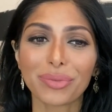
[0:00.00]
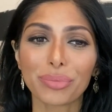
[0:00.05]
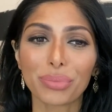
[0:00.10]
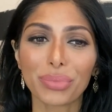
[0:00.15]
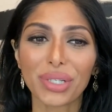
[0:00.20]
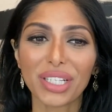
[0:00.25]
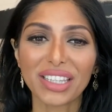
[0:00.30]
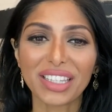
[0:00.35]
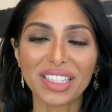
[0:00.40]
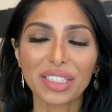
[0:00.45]

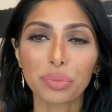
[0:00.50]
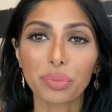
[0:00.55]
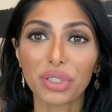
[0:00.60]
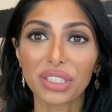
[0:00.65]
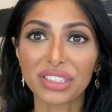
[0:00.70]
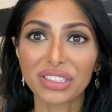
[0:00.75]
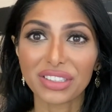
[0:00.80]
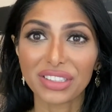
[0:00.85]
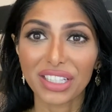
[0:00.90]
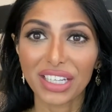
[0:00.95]
put this
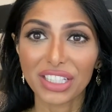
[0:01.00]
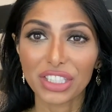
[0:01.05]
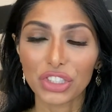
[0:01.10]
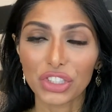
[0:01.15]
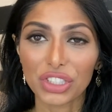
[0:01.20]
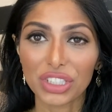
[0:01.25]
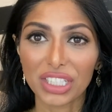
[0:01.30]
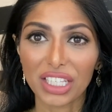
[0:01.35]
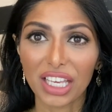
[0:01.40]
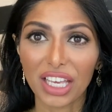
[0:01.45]

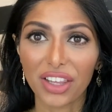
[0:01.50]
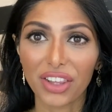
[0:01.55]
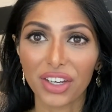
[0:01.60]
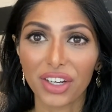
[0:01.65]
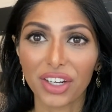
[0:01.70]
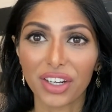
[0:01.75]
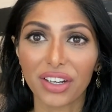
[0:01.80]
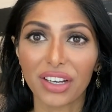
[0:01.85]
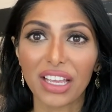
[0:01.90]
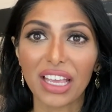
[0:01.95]
presentation
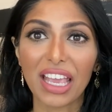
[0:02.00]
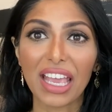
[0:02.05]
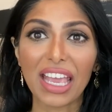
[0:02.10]
together